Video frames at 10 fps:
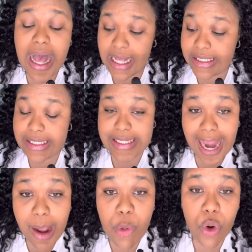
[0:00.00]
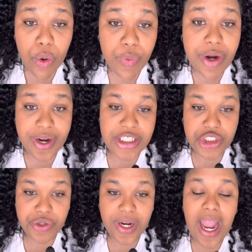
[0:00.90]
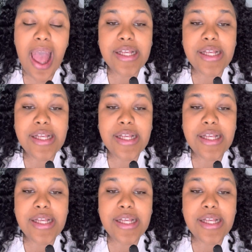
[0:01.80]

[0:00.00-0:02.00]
a stable career history.